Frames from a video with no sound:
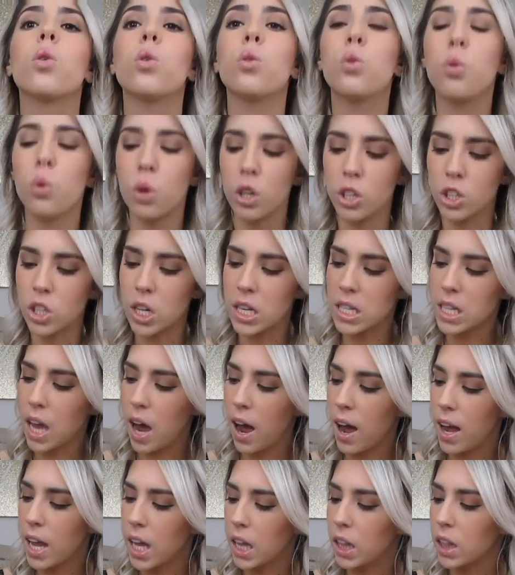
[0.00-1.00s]
gorgeous.
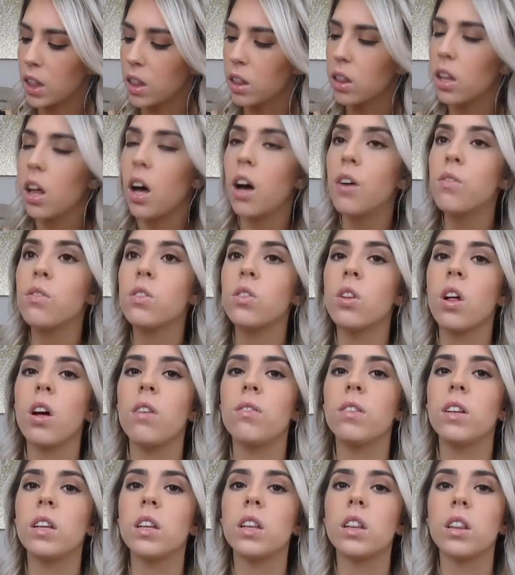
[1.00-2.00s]
I
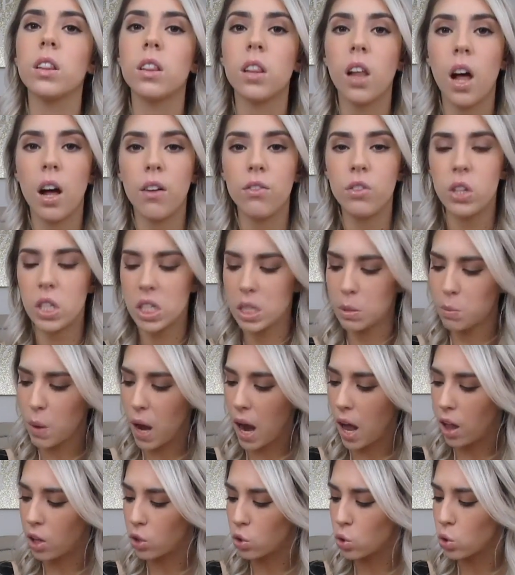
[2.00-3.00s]
love this
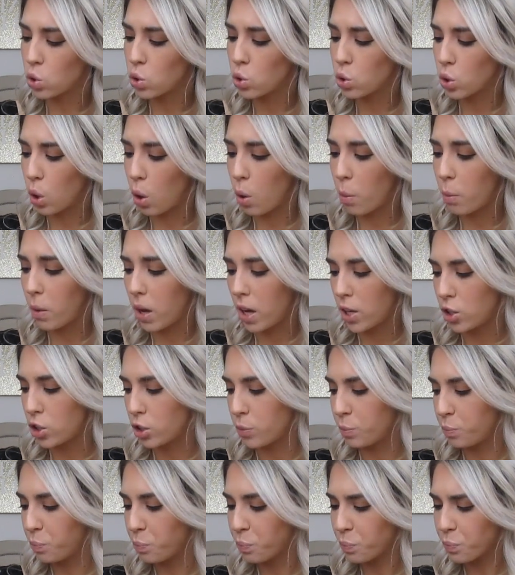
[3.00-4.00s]
palette so
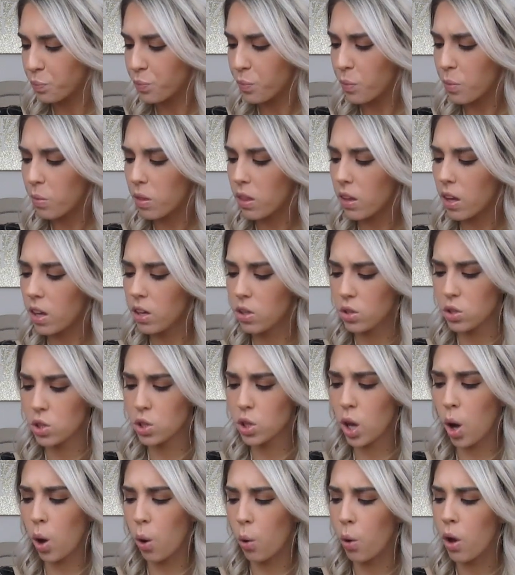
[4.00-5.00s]
much.
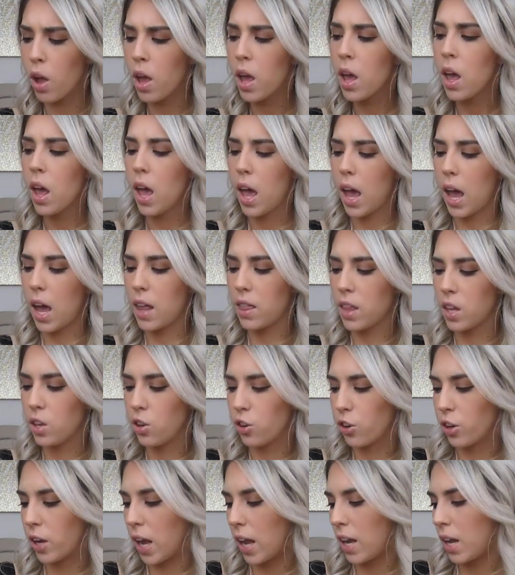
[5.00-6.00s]
So, and then
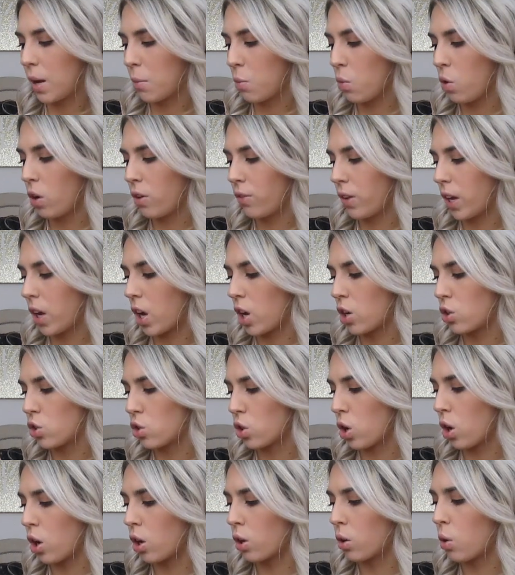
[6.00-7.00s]
you're getting more of like a
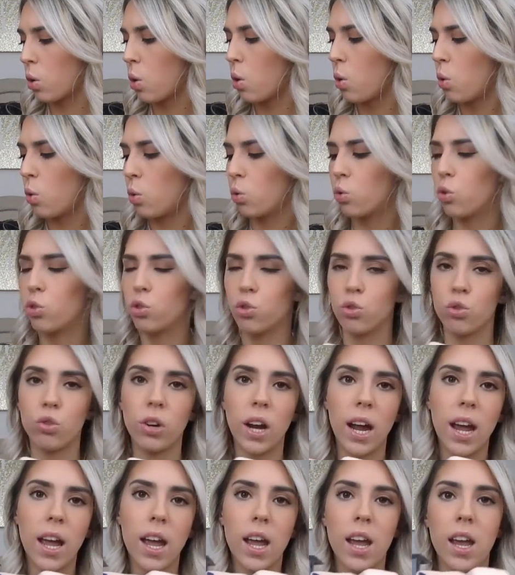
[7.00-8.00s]
charcoal
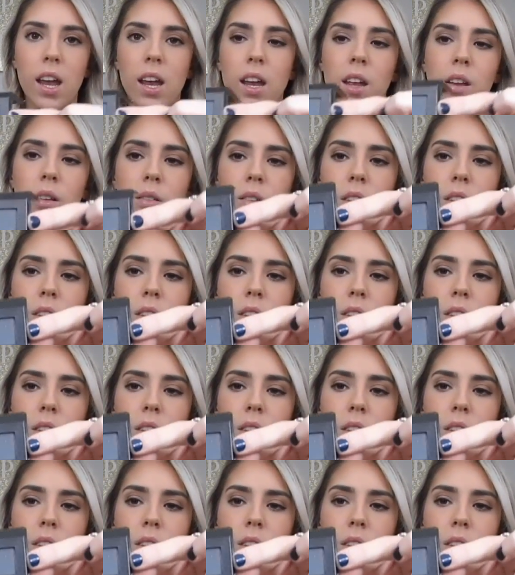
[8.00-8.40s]
gray